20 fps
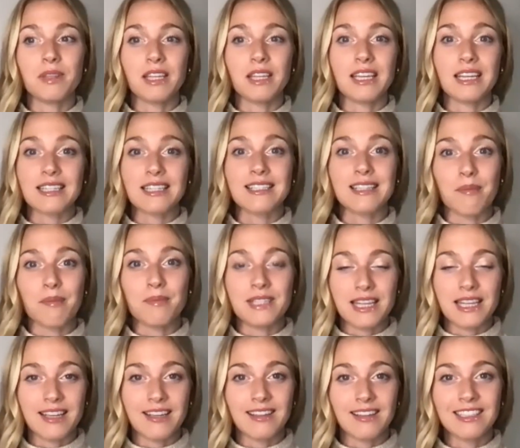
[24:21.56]

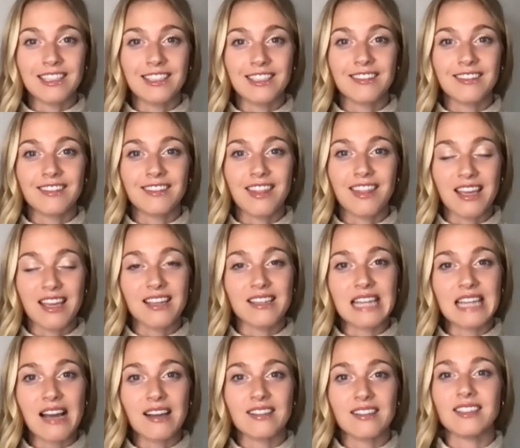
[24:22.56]
accepting things
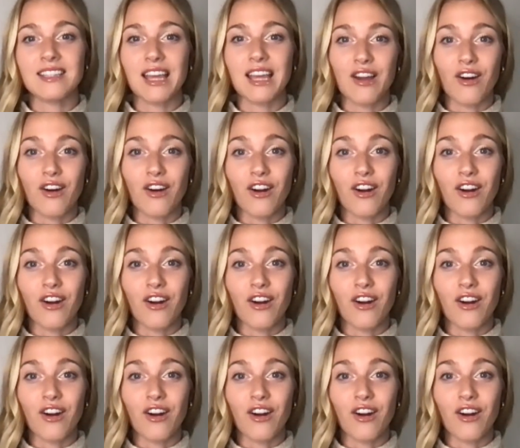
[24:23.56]
as they are